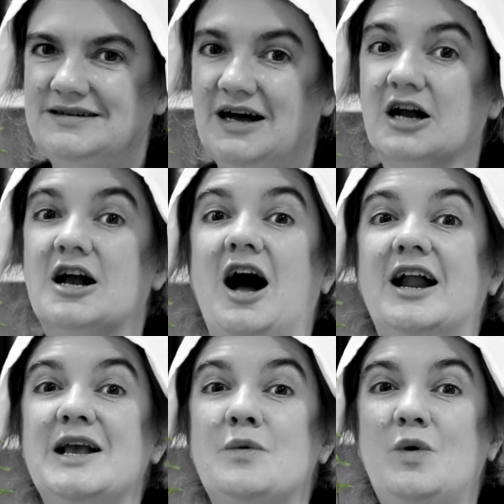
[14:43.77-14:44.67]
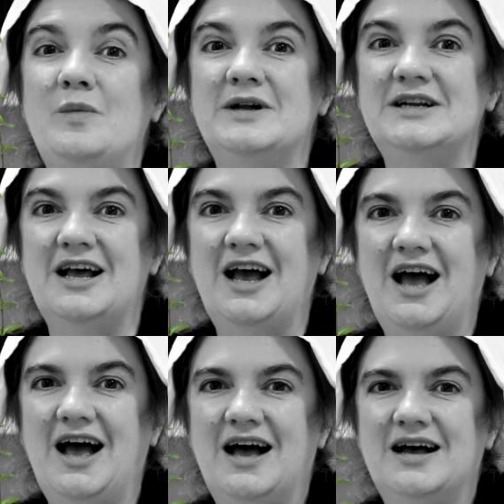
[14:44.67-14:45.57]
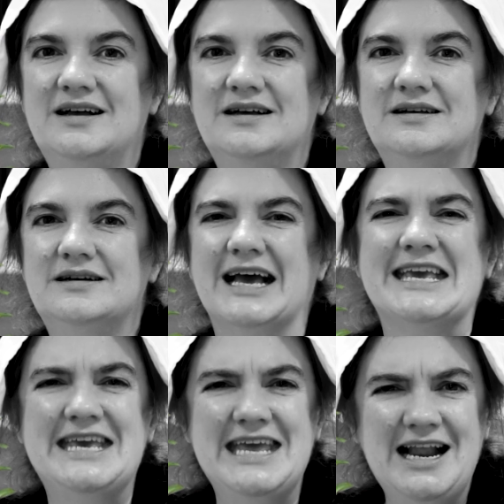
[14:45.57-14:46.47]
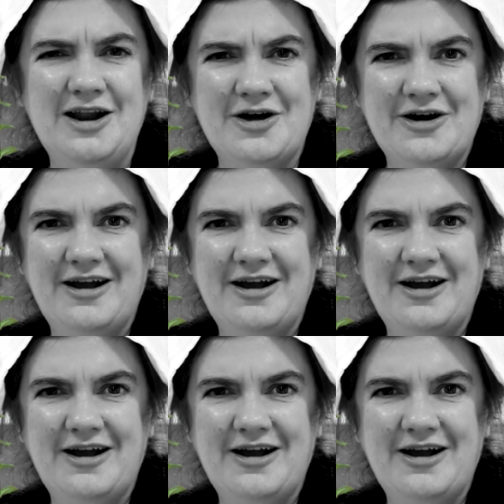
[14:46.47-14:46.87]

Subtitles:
A cunning woman, a healer,